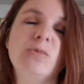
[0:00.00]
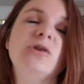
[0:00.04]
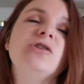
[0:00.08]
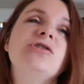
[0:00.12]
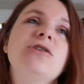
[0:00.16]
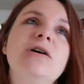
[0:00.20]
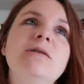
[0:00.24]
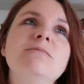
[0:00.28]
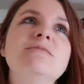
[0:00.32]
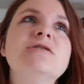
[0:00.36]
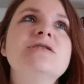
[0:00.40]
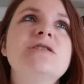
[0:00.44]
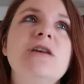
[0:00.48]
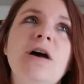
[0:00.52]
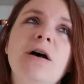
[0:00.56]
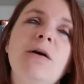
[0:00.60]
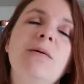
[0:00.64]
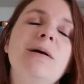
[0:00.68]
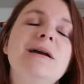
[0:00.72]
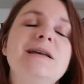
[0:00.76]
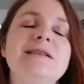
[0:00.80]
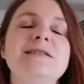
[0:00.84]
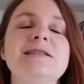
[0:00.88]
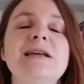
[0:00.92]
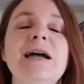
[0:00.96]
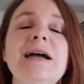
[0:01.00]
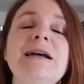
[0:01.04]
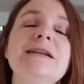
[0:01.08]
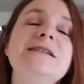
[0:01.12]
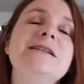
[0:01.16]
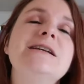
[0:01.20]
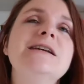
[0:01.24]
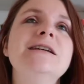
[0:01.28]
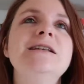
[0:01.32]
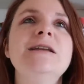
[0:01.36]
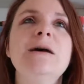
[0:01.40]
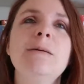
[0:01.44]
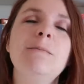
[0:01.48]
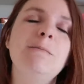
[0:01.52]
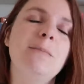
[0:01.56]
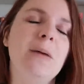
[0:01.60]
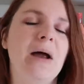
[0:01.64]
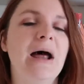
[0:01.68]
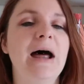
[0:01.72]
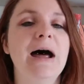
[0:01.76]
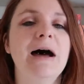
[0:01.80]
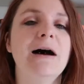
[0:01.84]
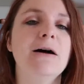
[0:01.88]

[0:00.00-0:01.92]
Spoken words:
which I'm so excited about.